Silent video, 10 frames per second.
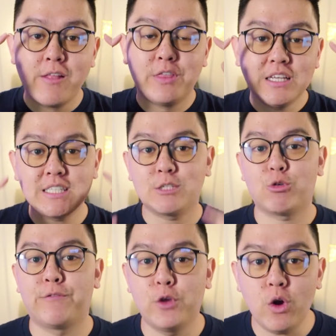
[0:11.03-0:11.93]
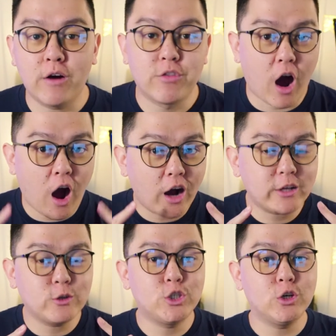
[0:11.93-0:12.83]
This is a review of the
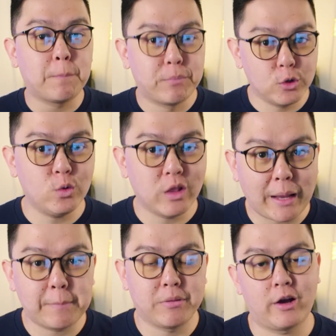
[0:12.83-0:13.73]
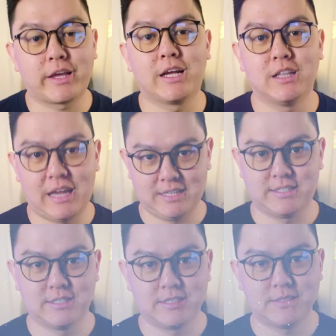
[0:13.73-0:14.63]
Ocushield blue light blocking
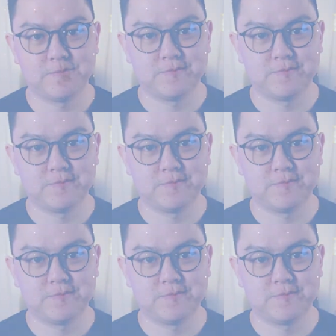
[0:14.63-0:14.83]
glasses.